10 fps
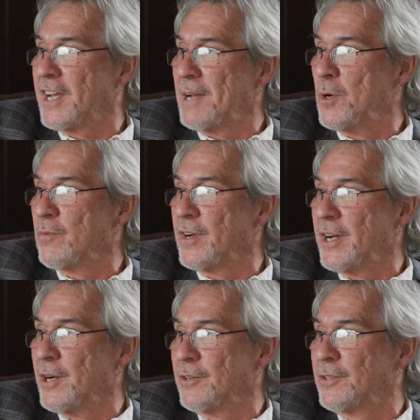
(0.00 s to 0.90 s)
came over
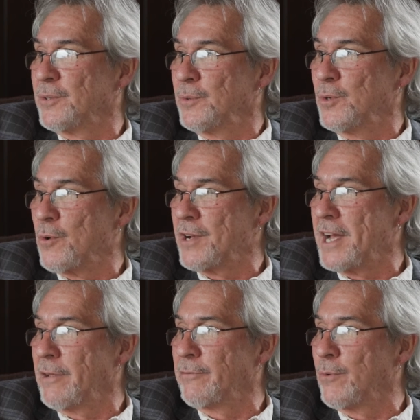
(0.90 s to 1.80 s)
here to Northern
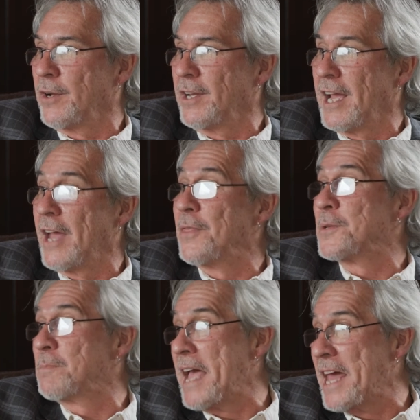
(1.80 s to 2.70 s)
California and the
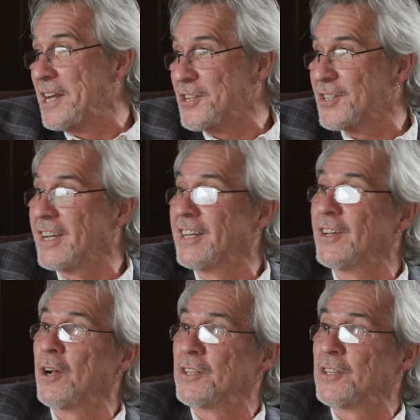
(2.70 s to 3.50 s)
Spanish and